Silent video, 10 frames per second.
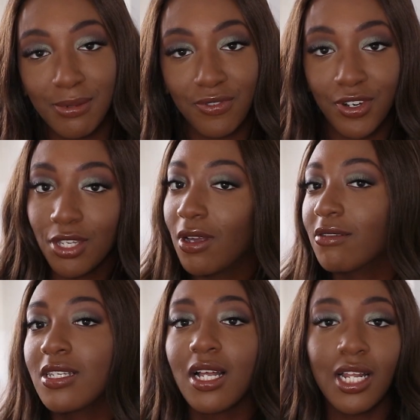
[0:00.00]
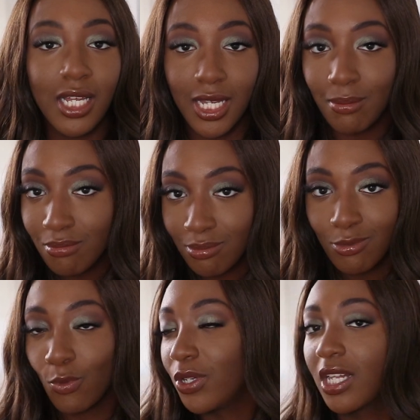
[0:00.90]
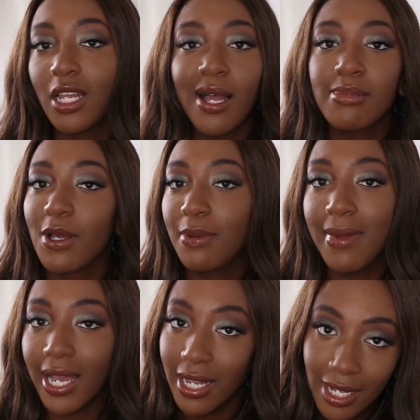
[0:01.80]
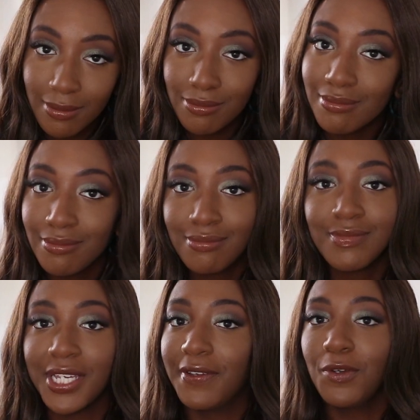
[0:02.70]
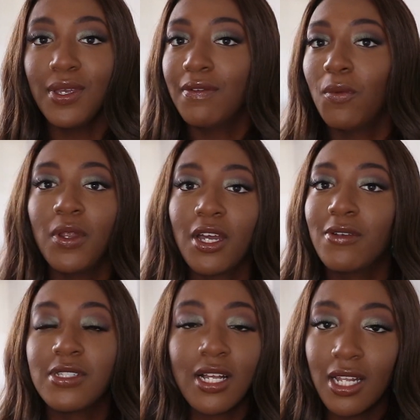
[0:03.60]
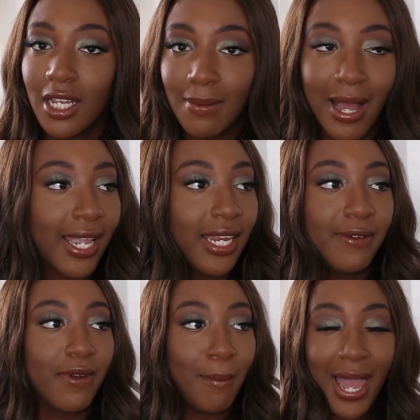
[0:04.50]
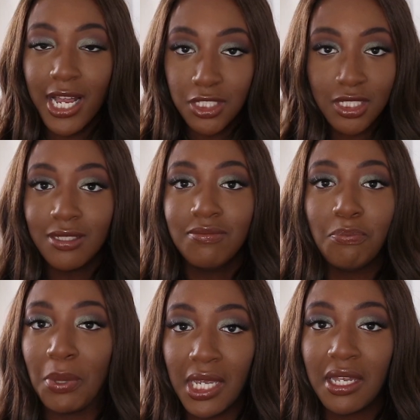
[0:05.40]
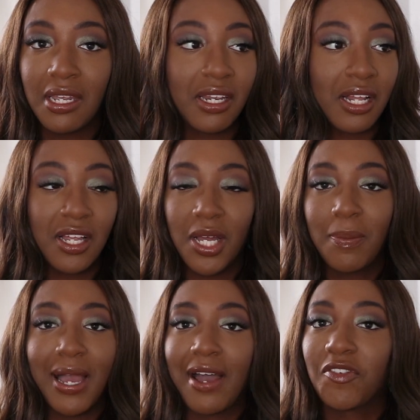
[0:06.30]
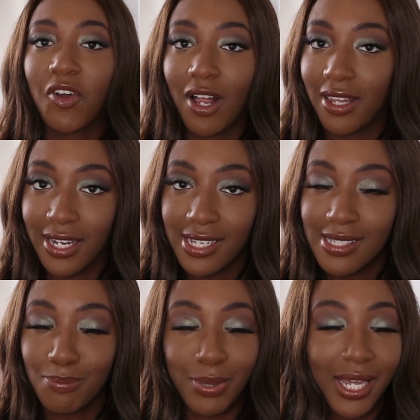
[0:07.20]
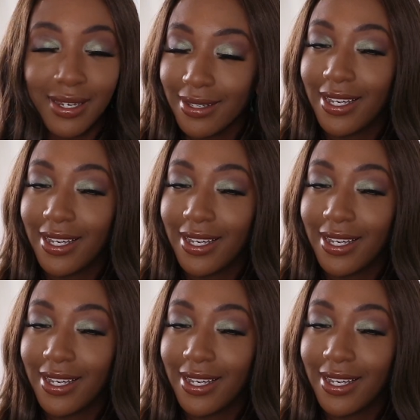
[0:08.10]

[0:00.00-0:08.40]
before you go to the club, when the clubs open back up. If you even want to go to the club, I can't even imagine being in the club after all of this, but